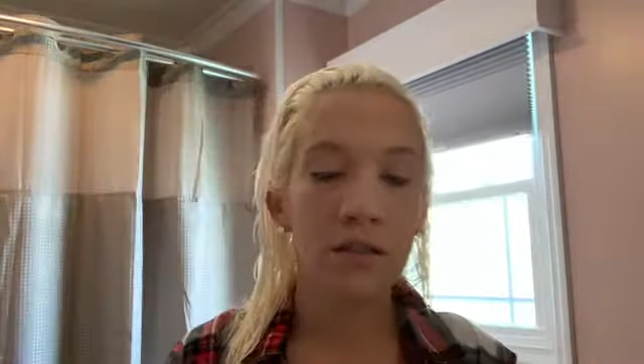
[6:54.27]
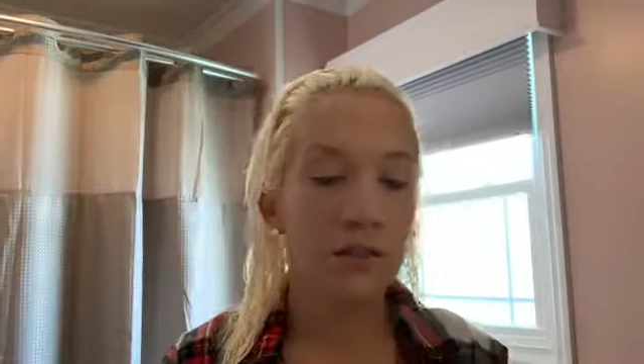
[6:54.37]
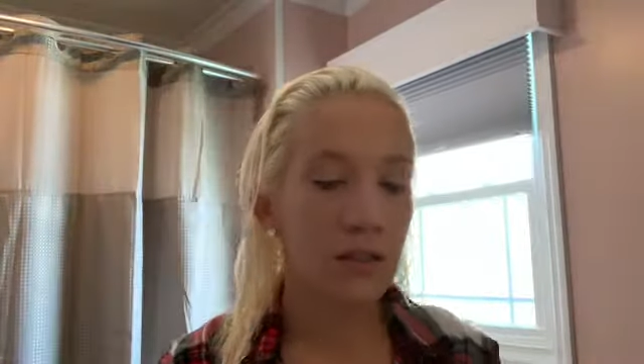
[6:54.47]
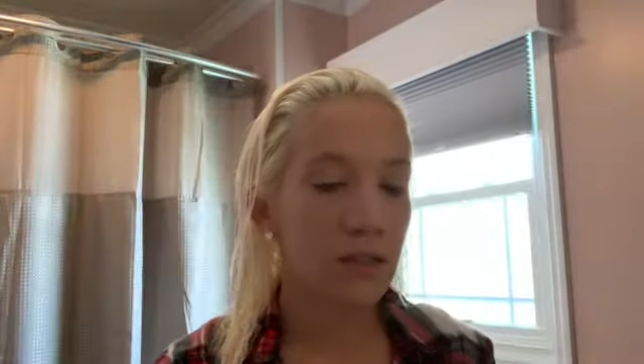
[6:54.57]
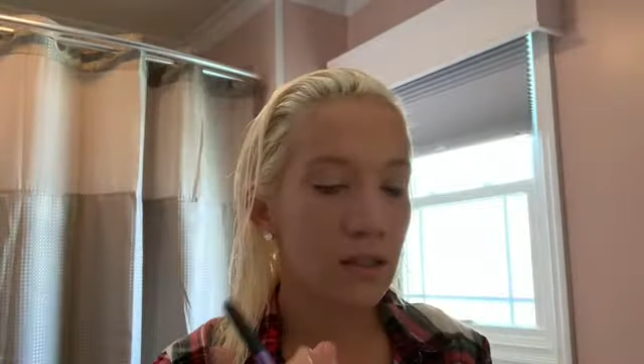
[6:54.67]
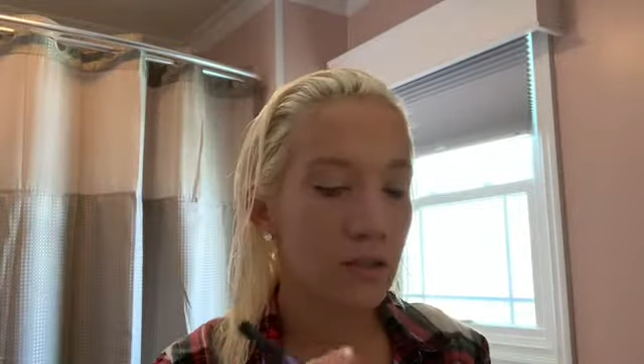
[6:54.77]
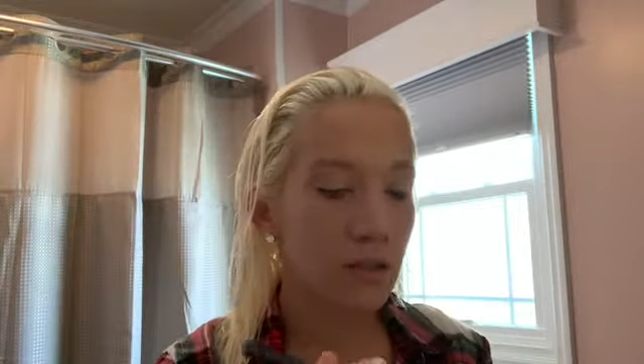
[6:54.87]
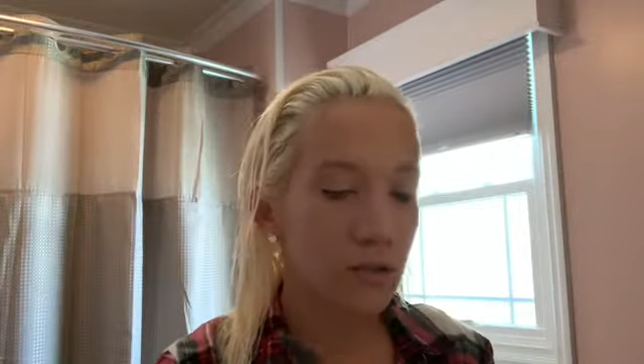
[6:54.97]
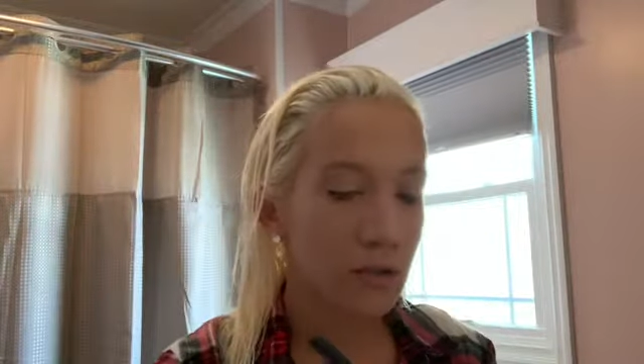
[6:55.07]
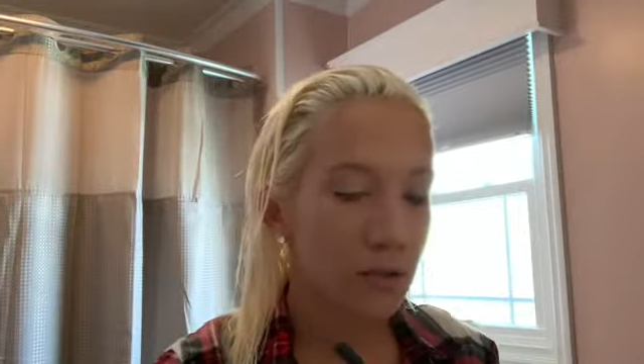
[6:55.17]
Just a
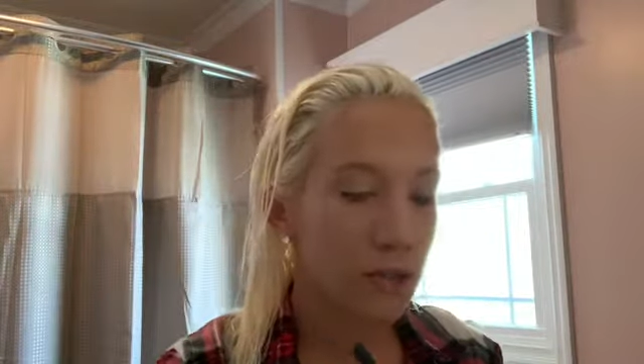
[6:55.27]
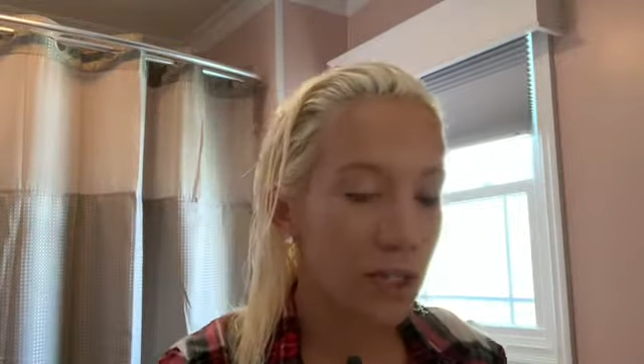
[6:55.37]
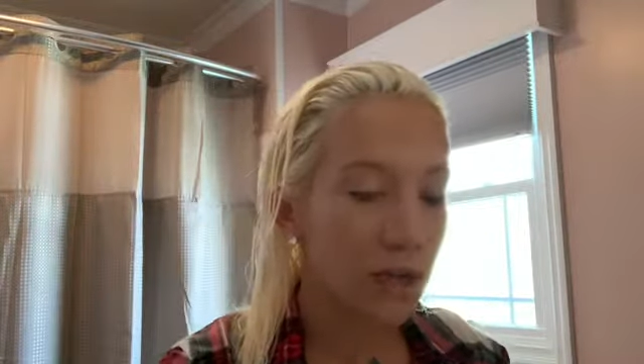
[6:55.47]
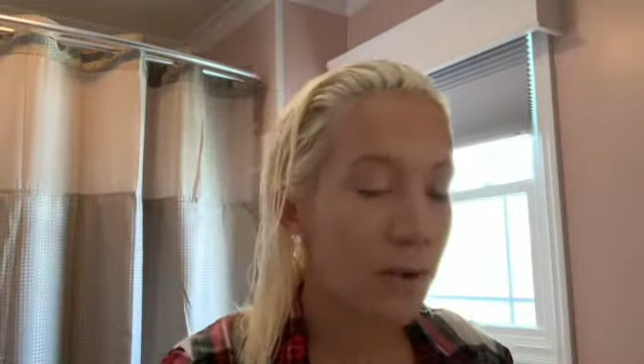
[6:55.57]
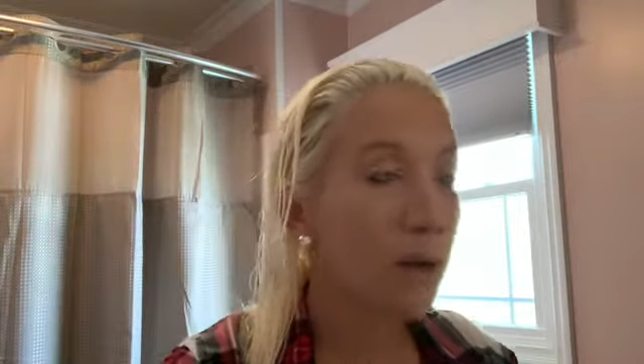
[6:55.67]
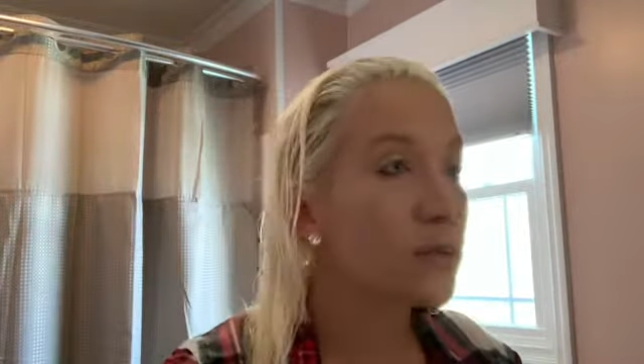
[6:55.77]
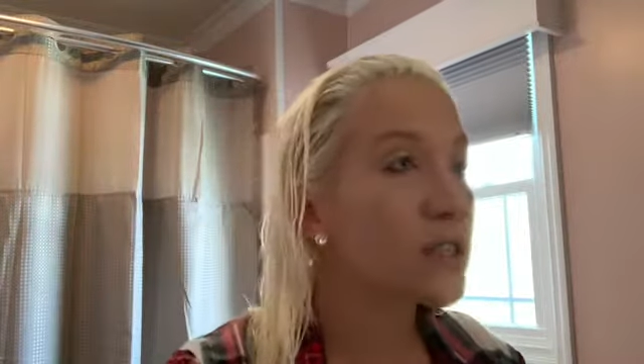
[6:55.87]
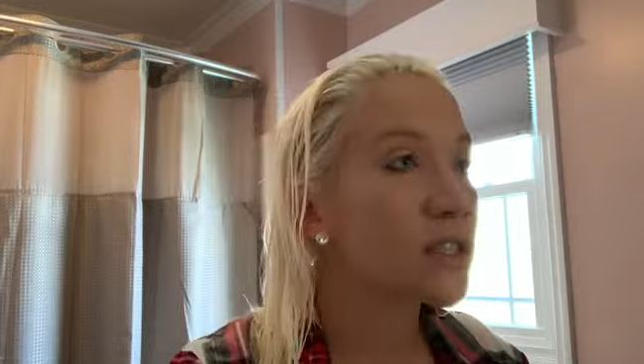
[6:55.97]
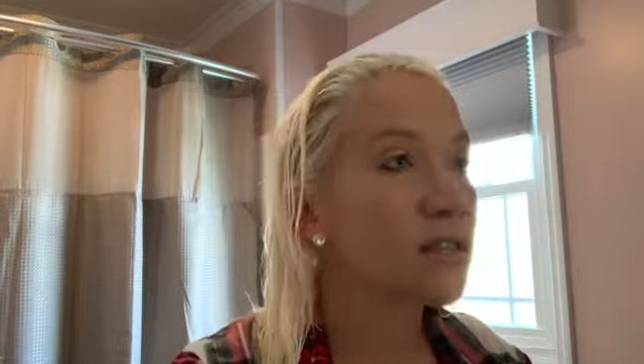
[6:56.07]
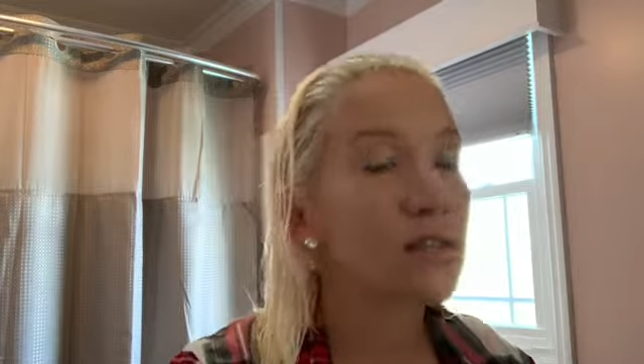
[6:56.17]
neutral shade. I'm
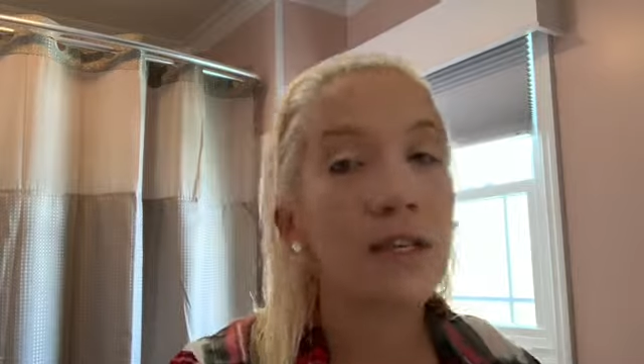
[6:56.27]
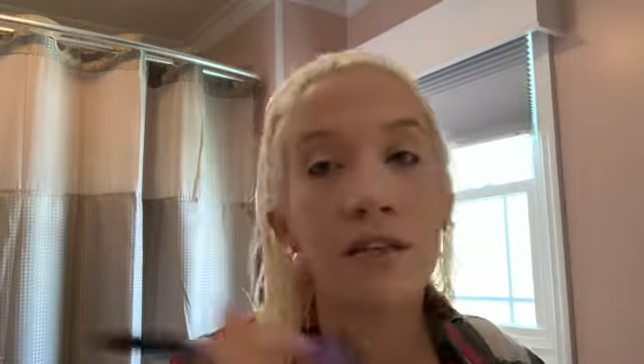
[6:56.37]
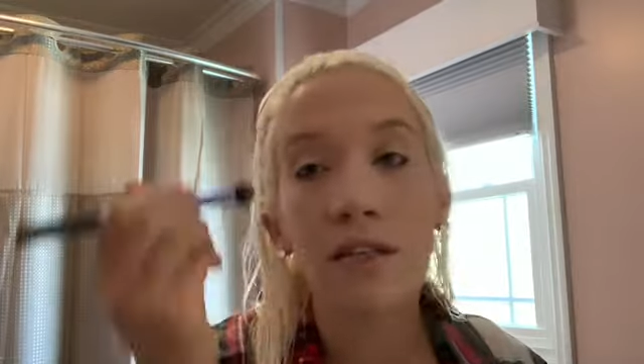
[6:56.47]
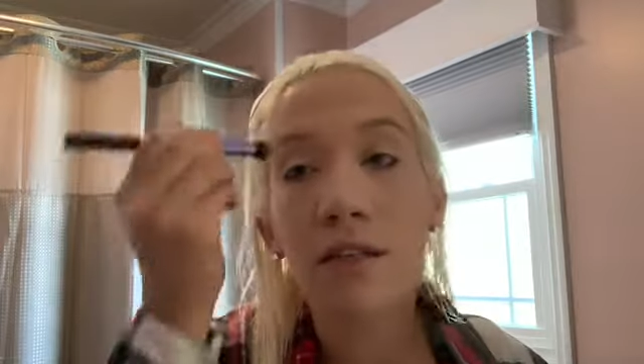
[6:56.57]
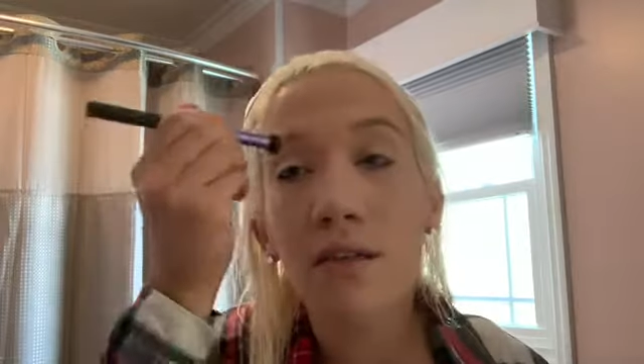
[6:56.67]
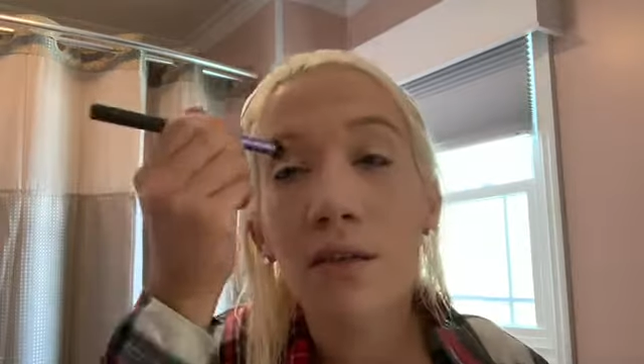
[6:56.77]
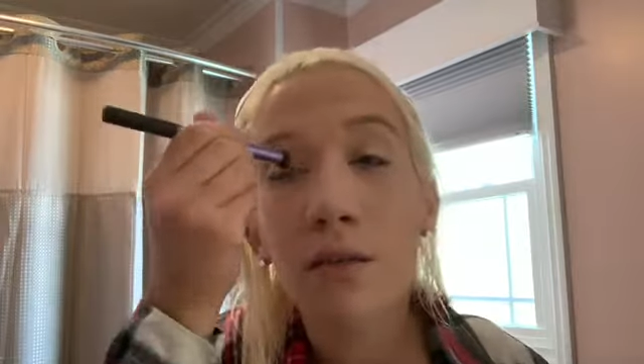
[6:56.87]
just going to lightly, like,